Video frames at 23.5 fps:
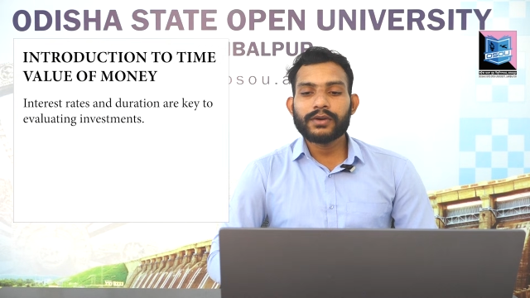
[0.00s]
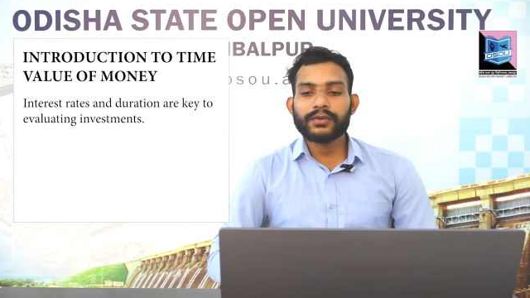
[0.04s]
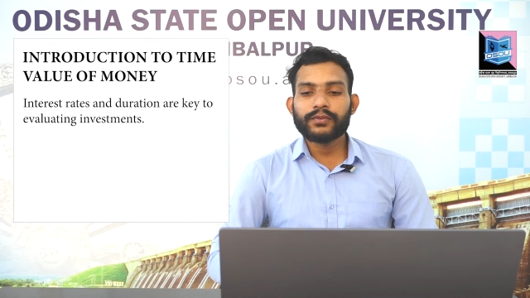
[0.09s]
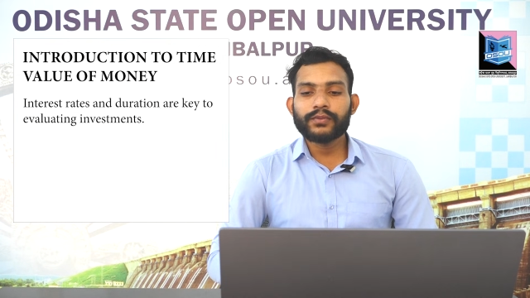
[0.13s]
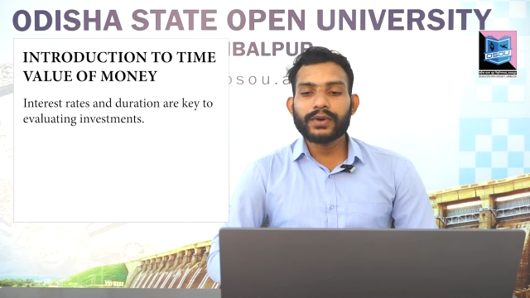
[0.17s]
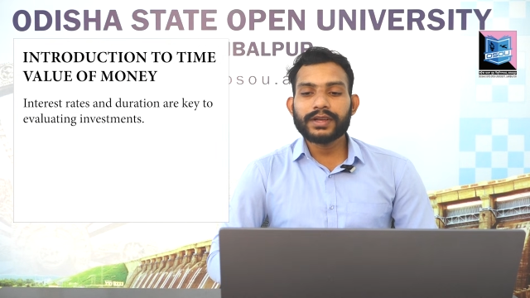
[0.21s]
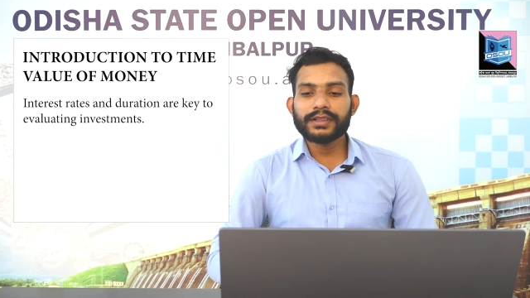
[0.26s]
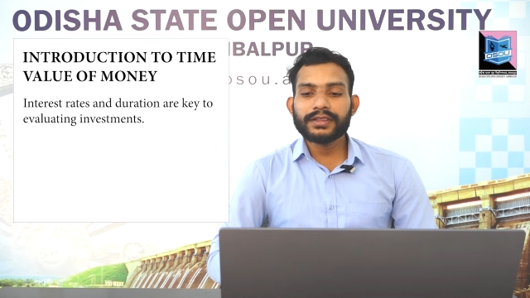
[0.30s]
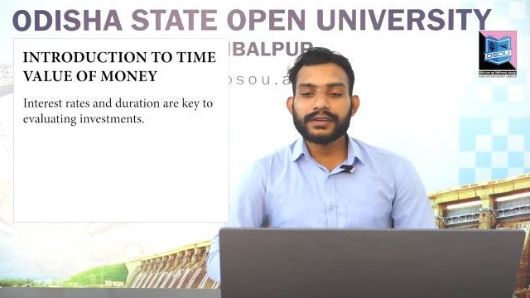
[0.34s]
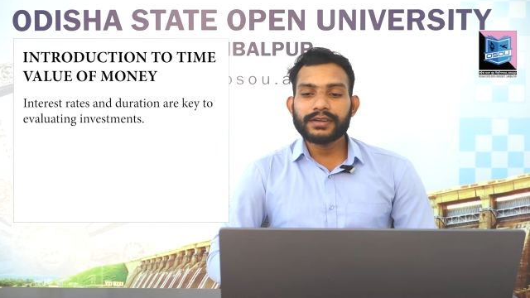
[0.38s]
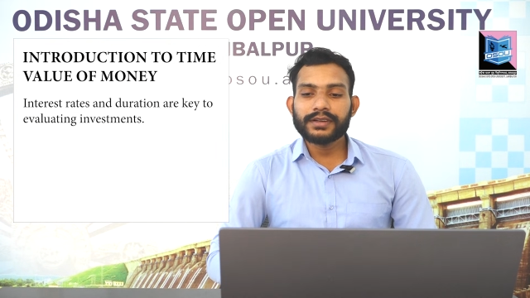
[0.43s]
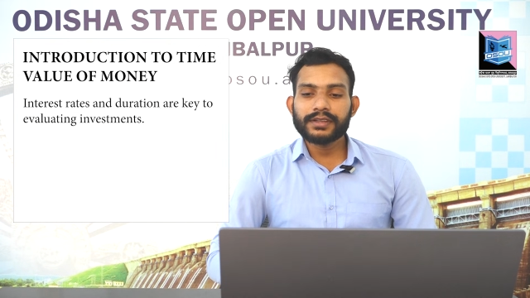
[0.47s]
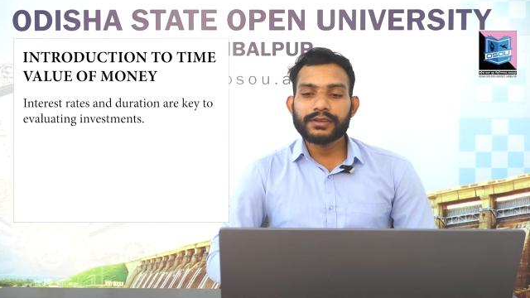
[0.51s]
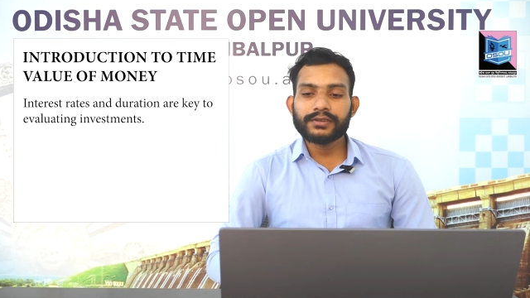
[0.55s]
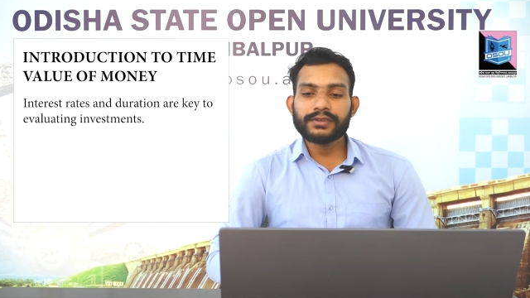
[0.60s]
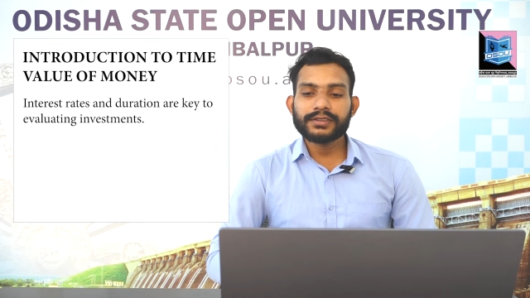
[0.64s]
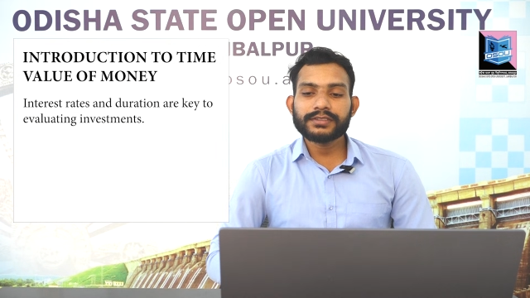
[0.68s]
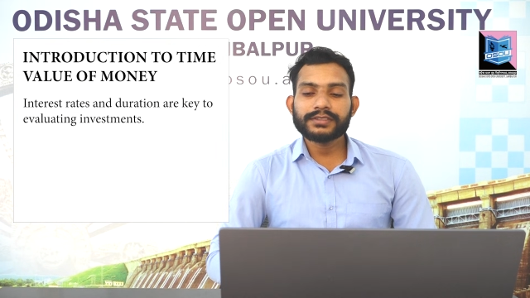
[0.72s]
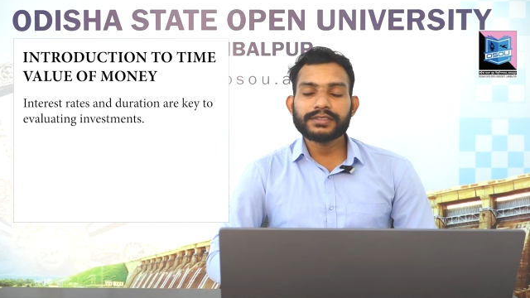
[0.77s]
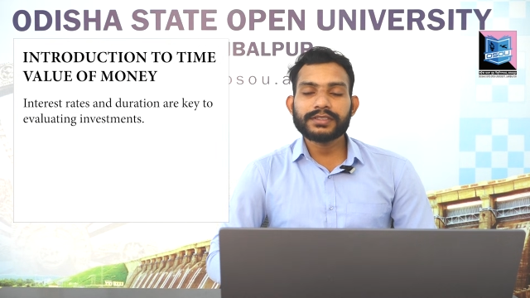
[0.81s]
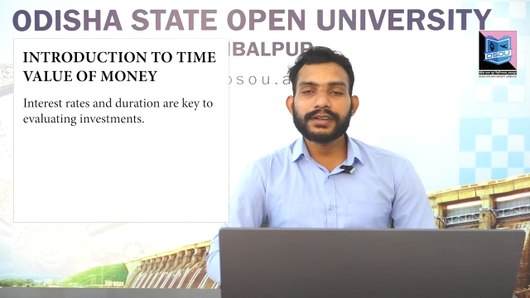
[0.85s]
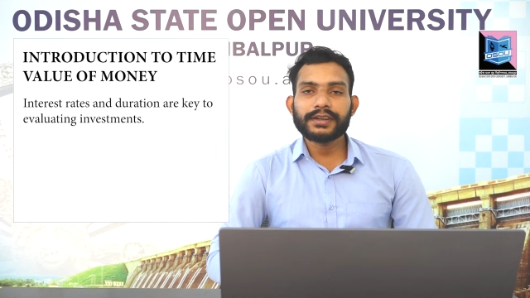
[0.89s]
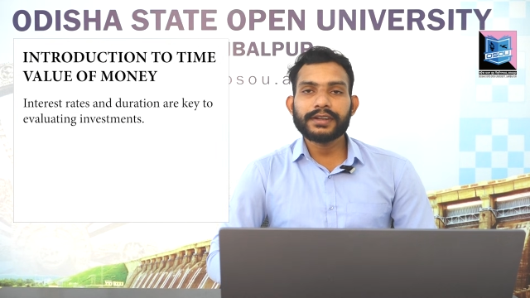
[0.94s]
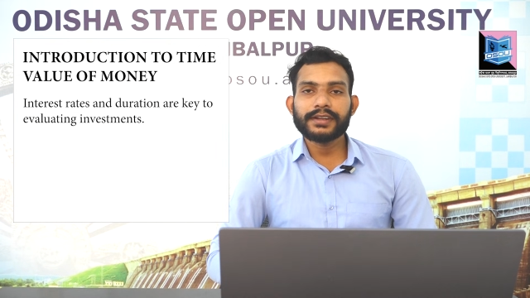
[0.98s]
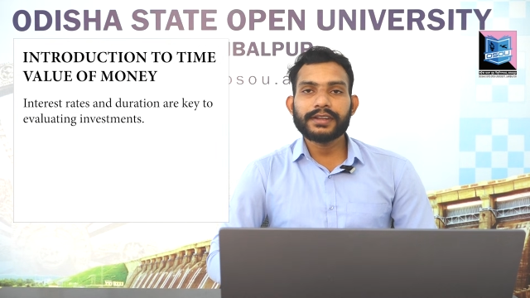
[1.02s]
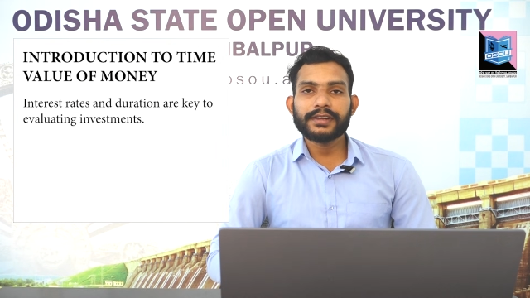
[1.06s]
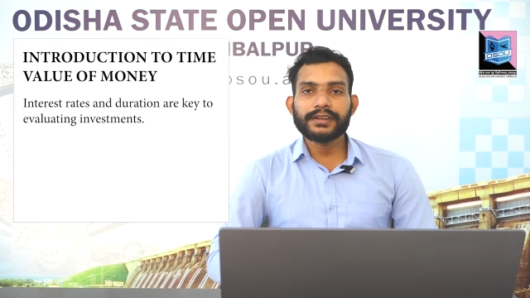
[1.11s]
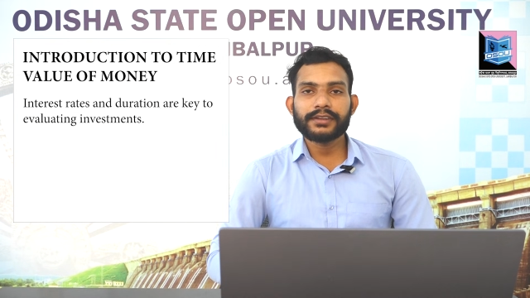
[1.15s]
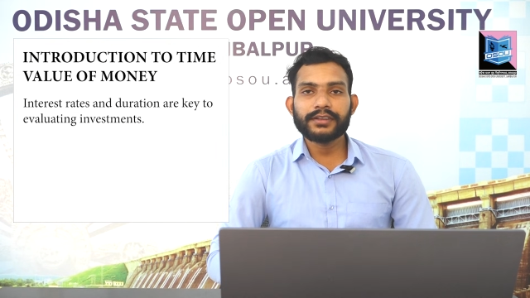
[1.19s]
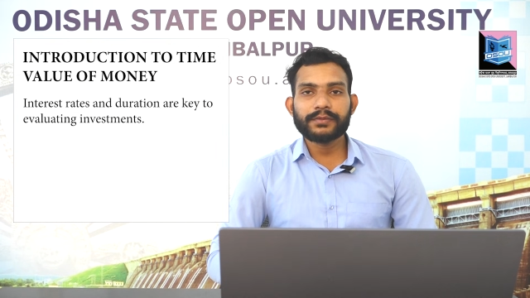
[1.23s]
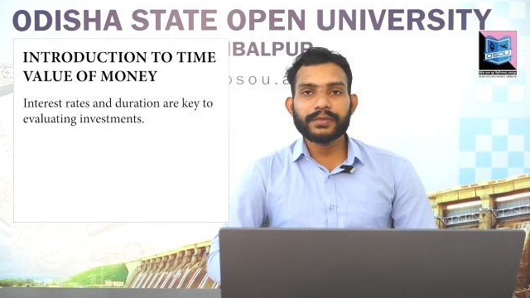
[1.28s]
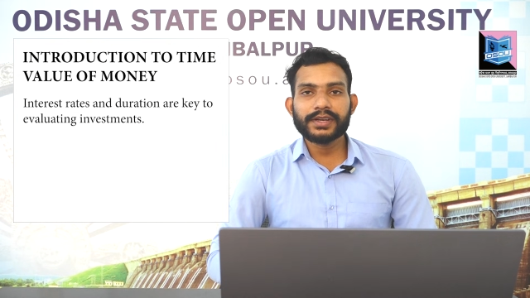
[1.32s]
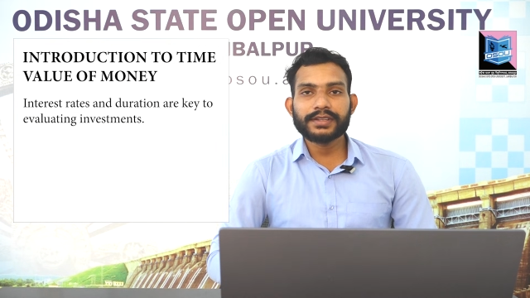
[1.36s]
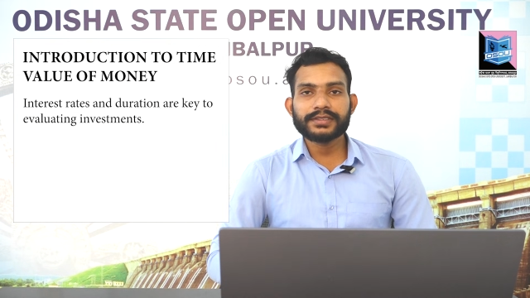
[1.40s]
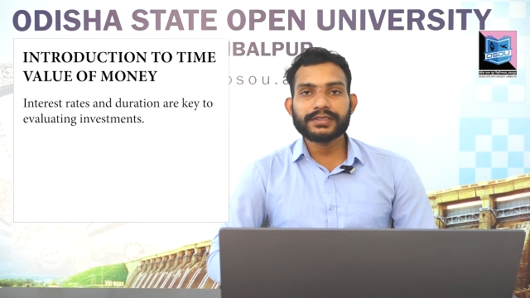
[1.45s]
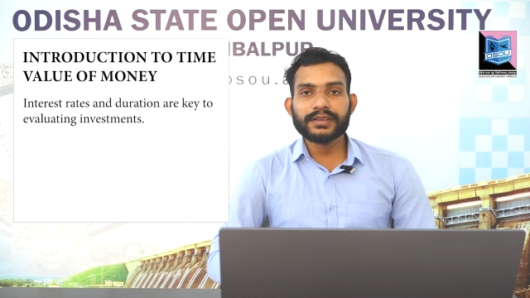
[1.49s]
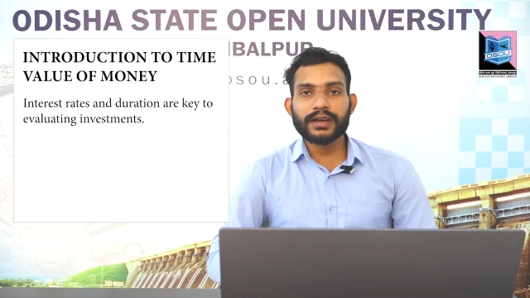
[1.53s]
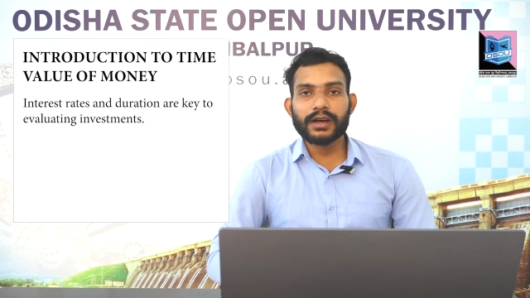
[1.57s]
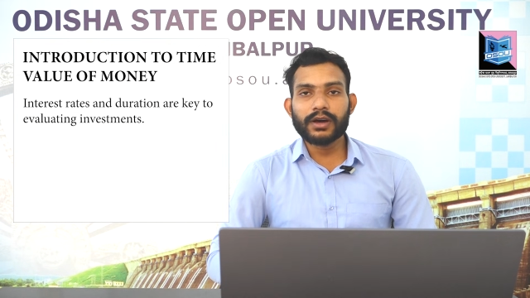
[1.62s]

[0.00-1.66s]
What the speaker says: while the duration determines